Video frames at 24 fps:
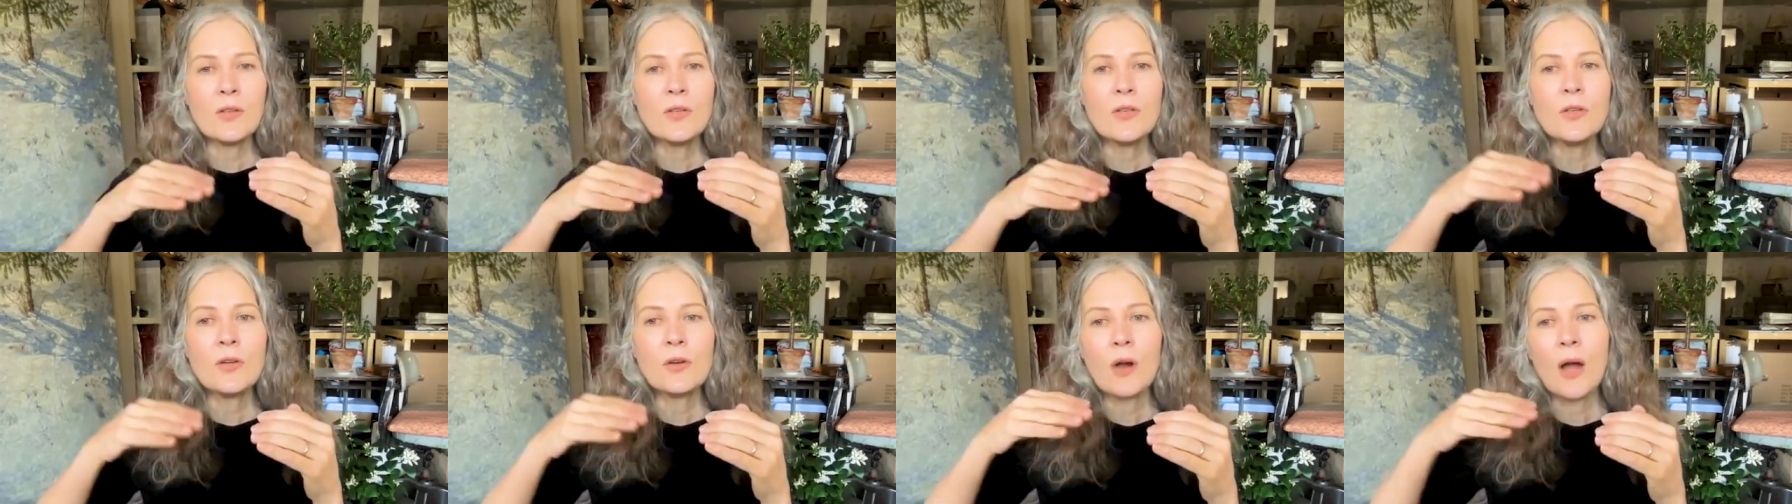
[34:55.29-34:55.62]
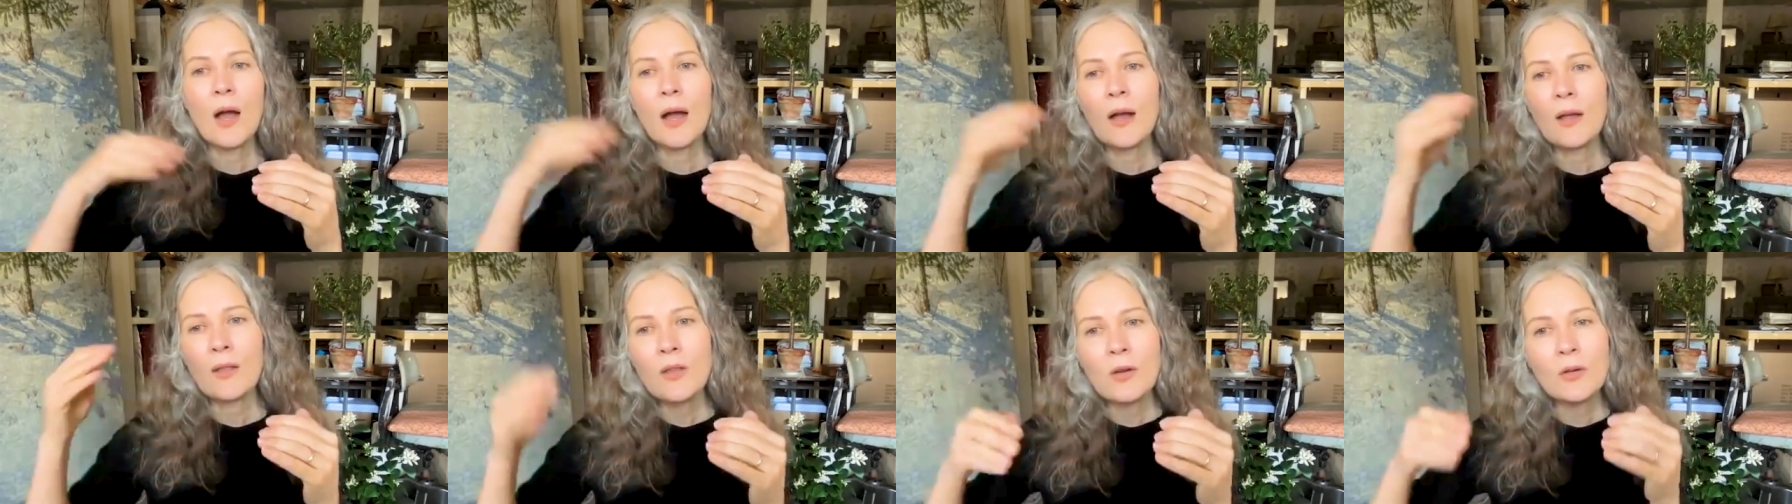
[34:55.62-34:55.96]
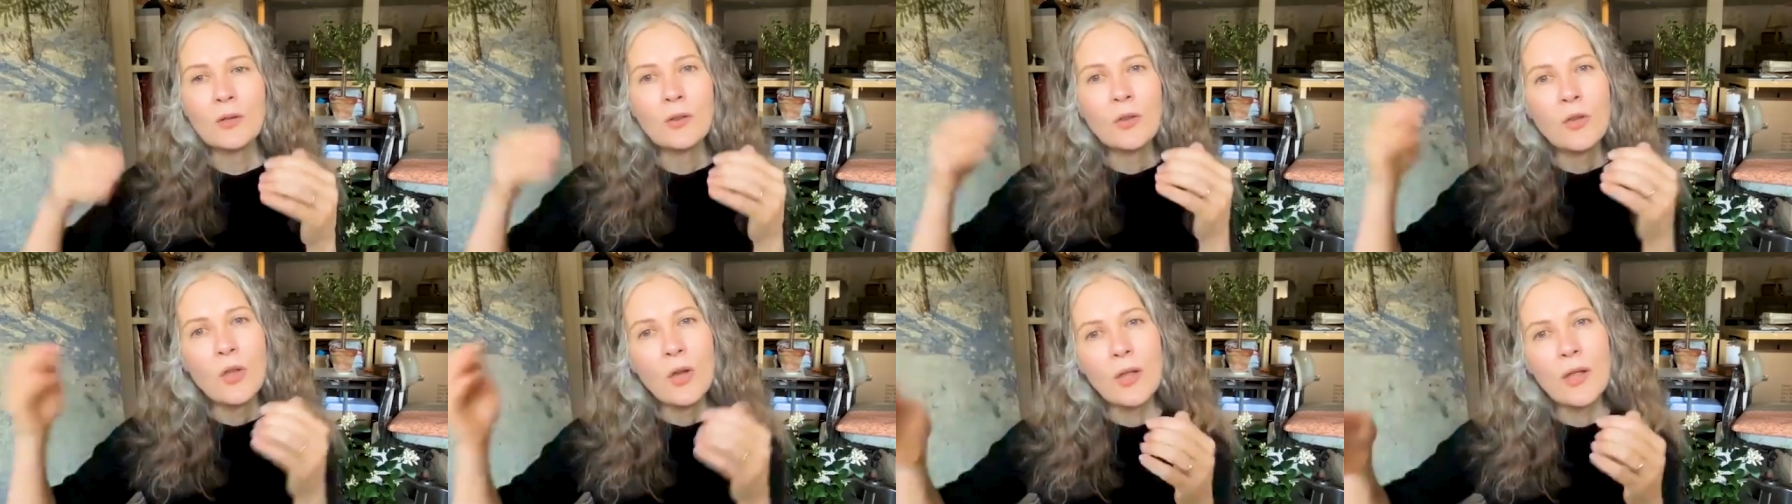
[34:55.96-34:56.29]
you're you're
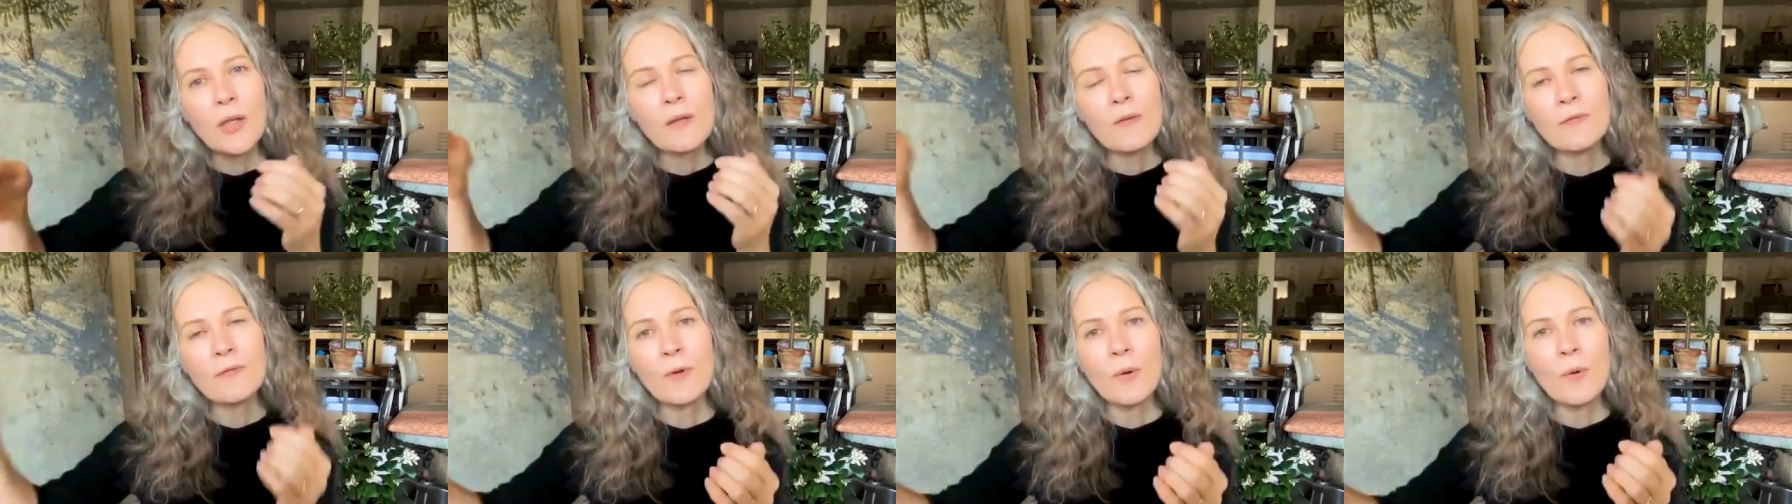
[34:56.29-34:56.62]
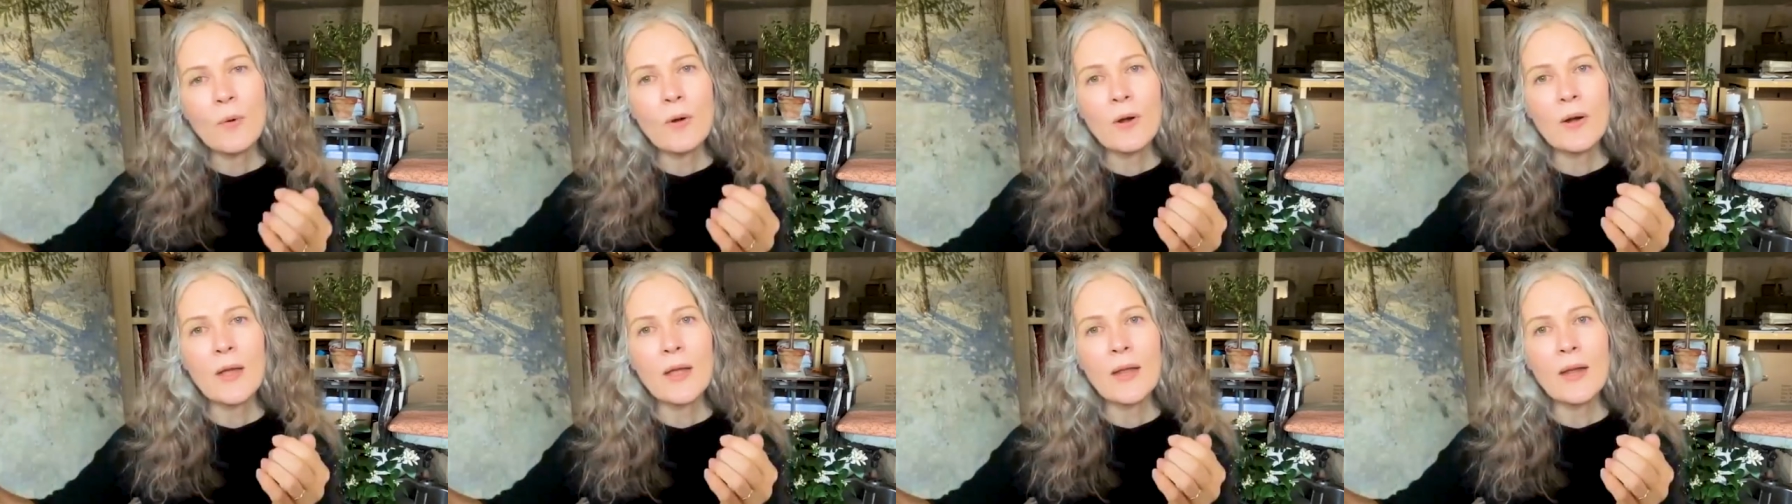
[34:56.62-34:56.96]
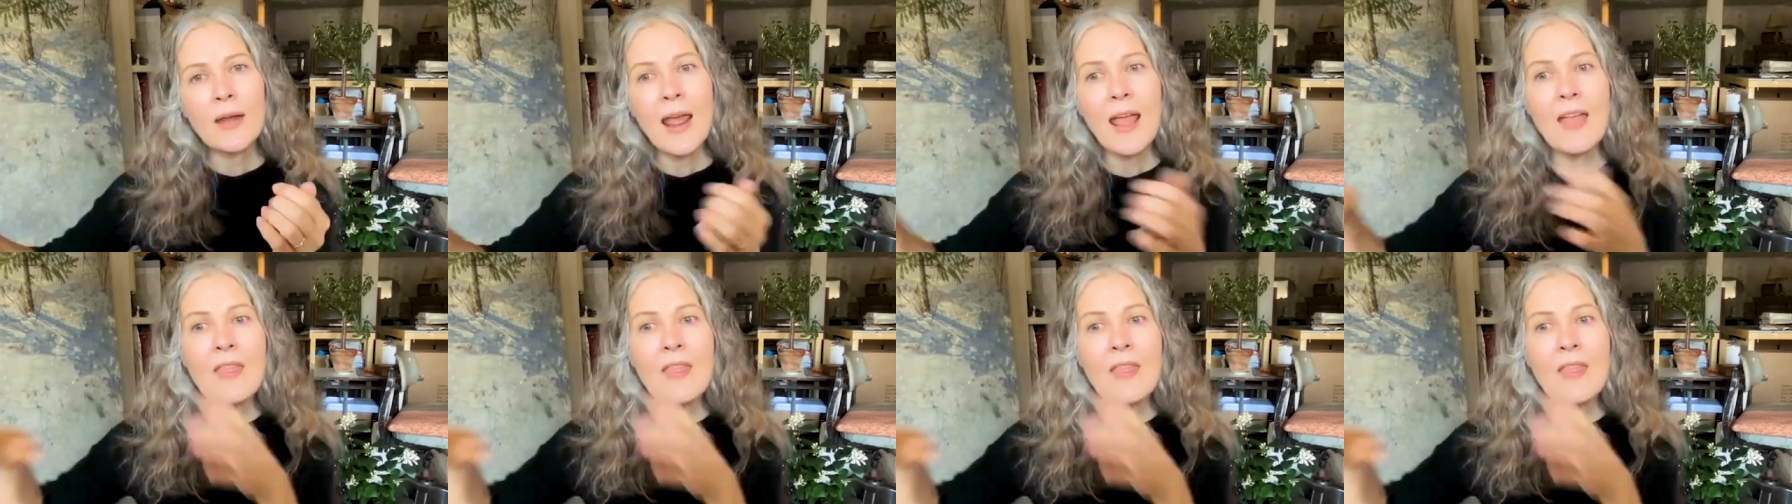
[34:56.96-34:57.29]
looking for
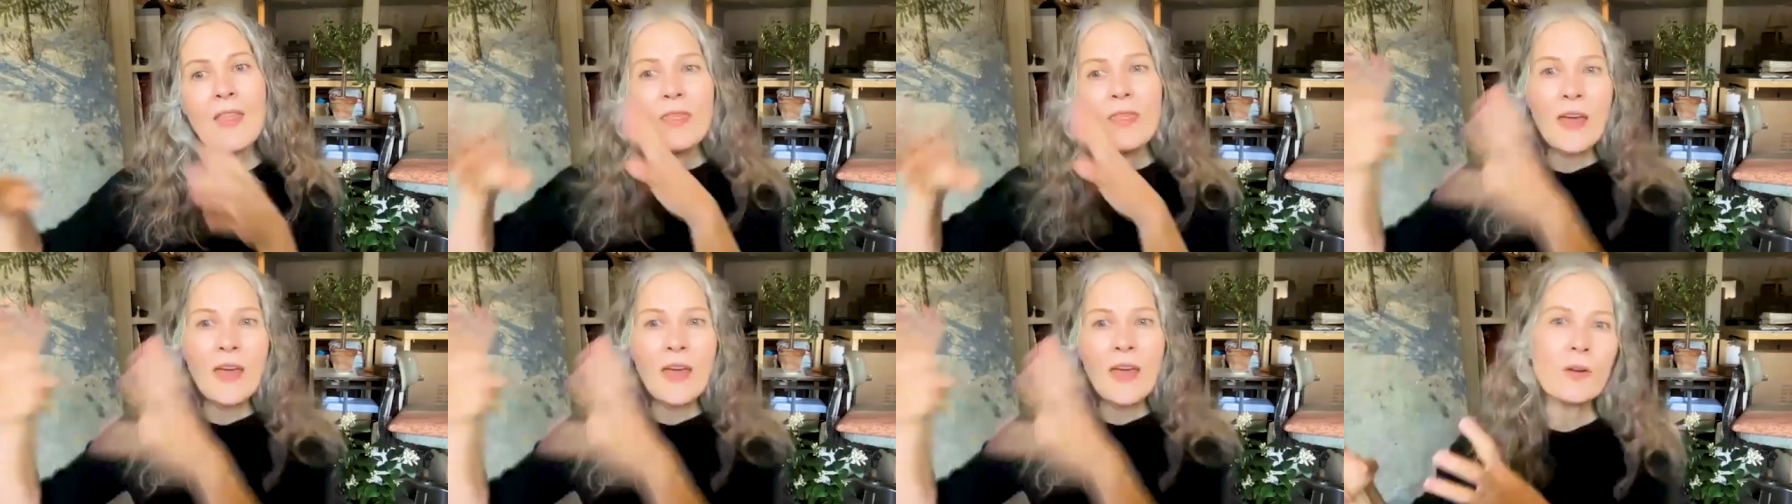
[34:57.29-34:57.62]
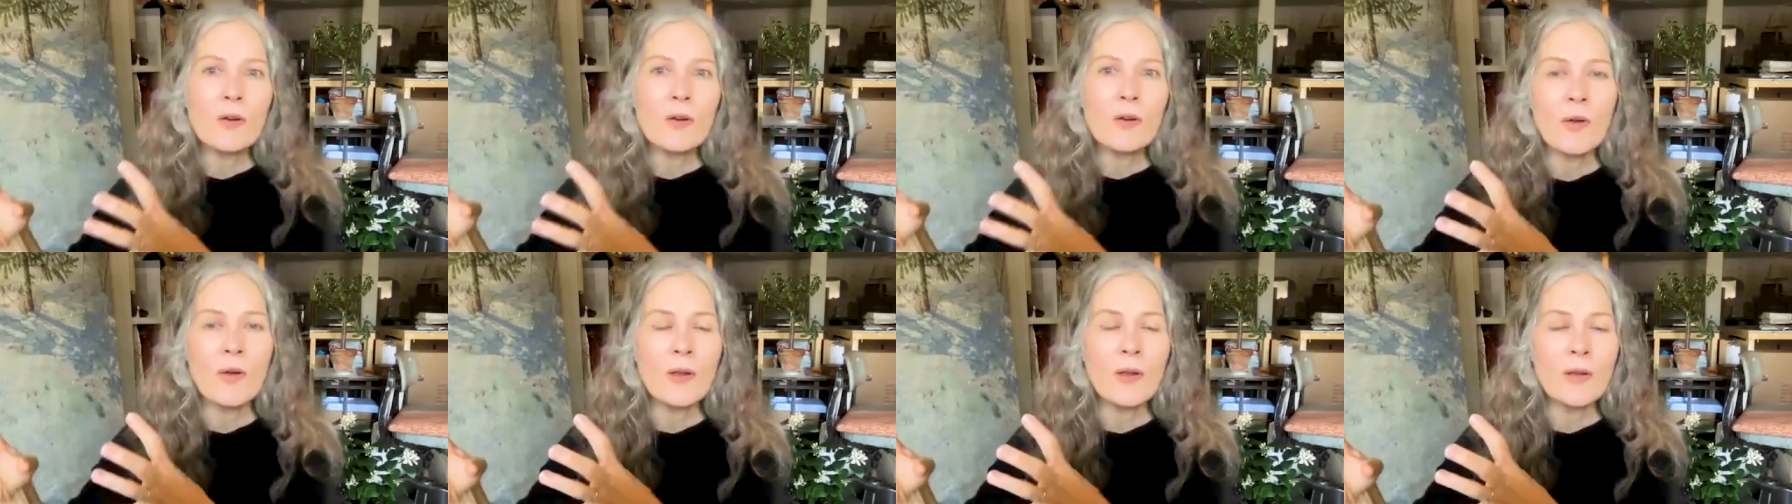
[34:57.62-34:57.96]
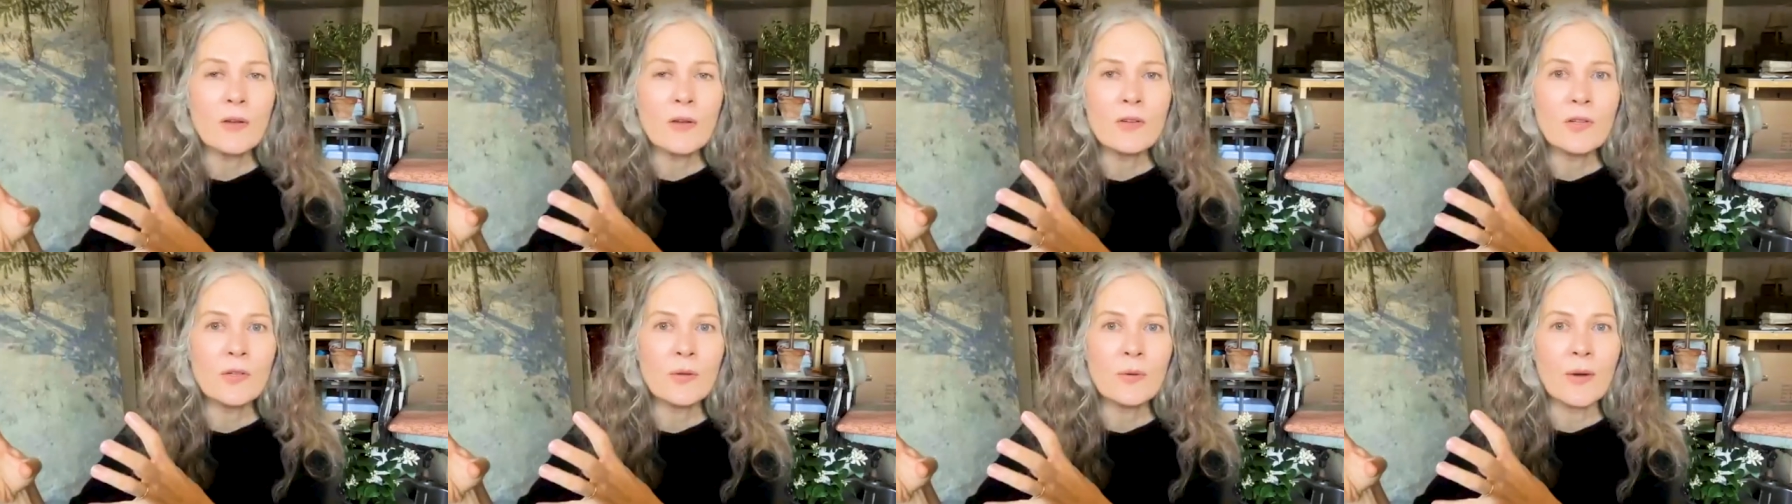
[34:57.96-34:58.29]
it and then you're going to
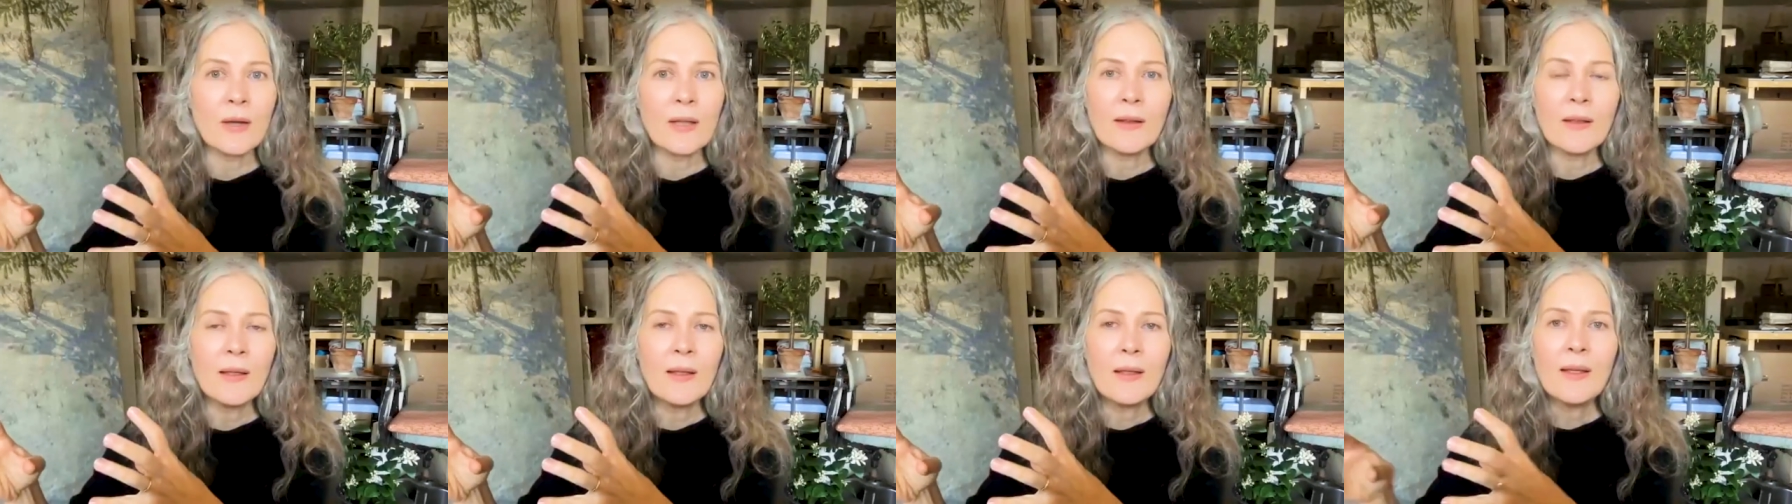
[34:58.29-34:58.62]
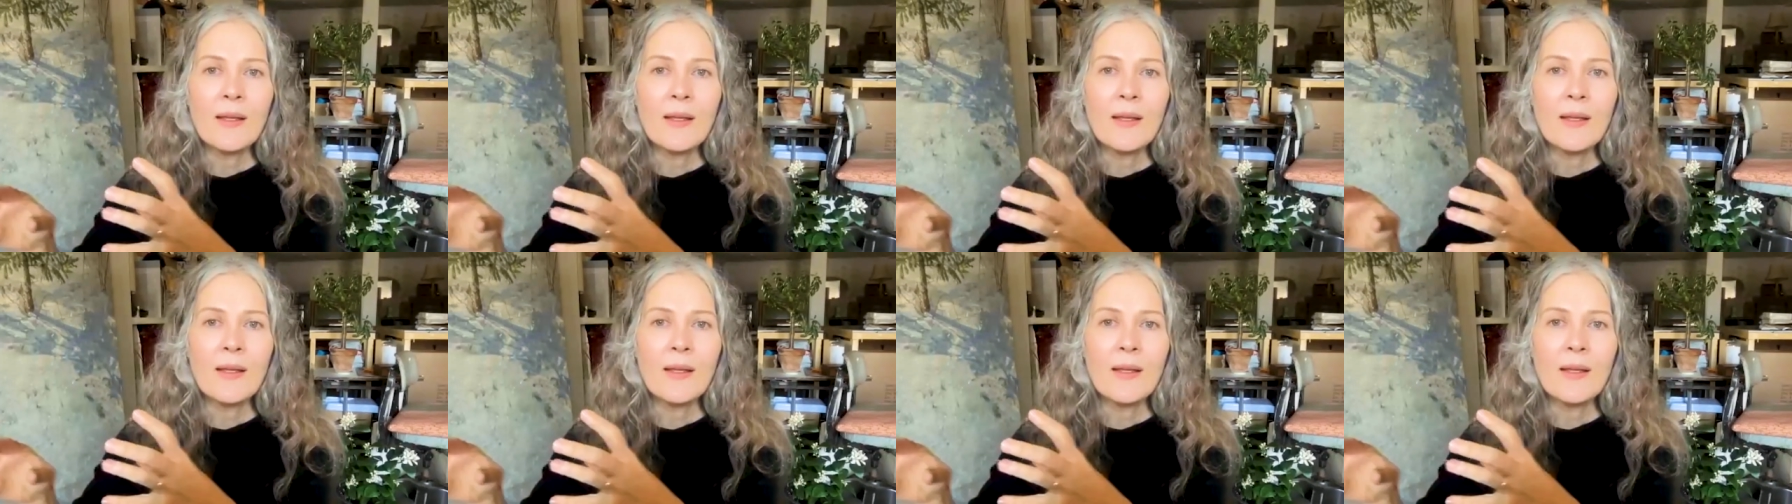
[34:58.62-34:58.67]
do it.